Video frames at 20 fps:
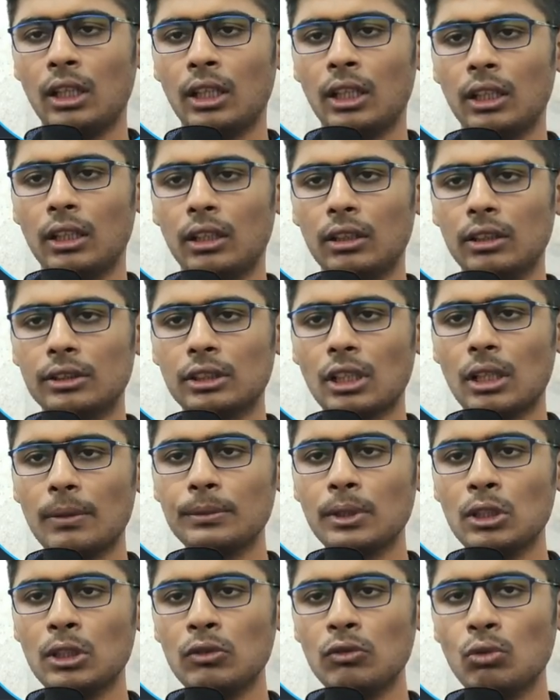
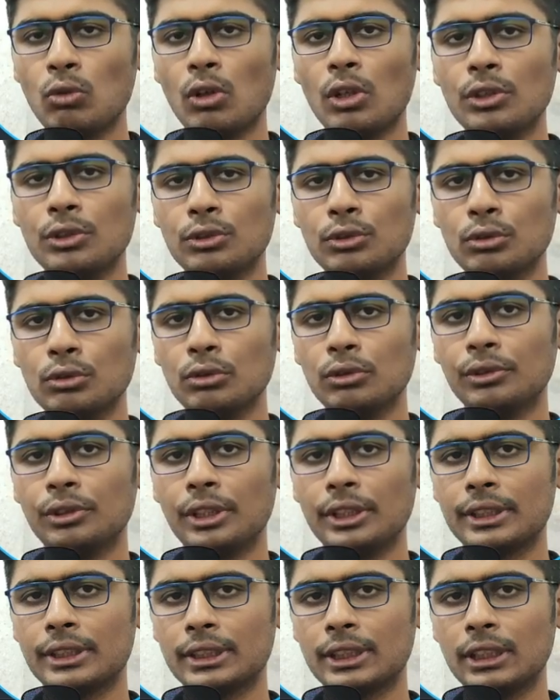sometimes we want to
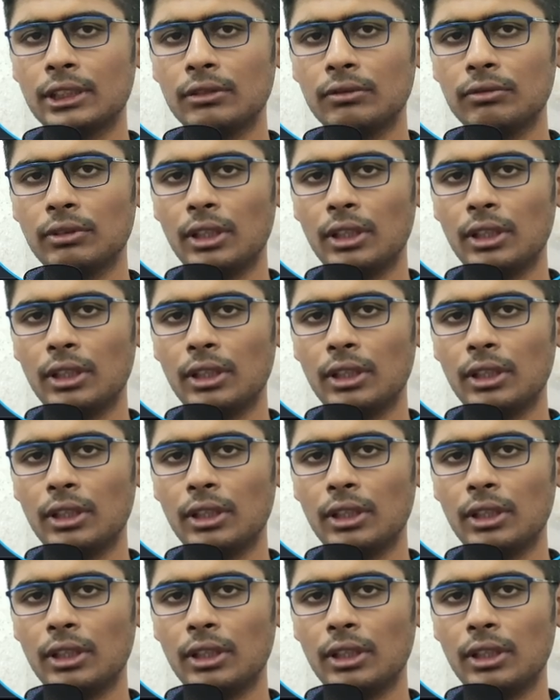receive